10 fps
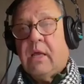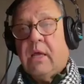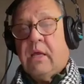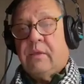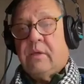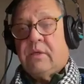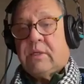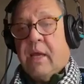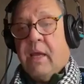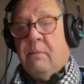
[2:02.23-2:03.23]
in the
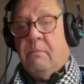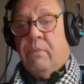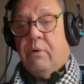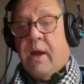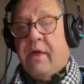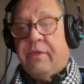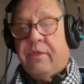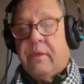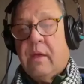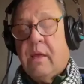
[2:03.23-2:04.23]
same breath,
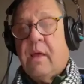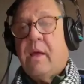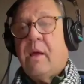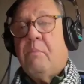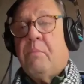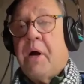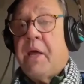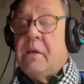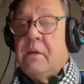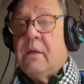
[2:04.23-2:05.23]

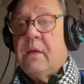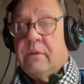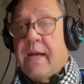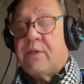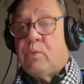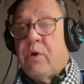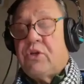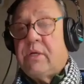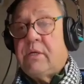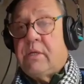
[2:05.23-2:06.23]
but that's what
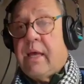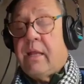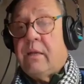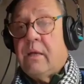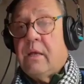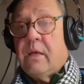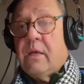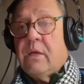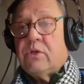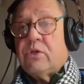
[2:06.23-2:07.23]
she did.
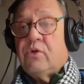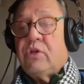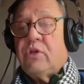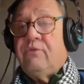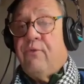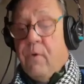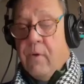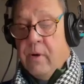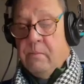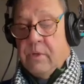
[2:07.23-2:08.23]
So she
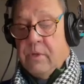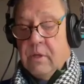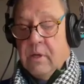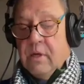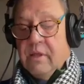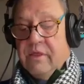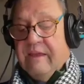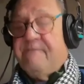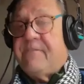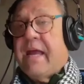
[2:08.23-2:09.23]
formed
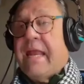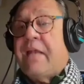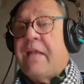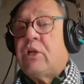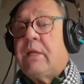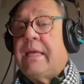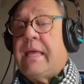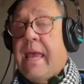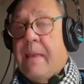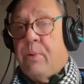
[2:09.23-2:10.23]
the Financially
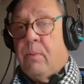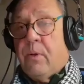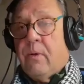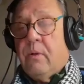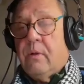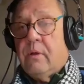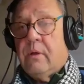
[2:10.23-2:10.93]
Capable,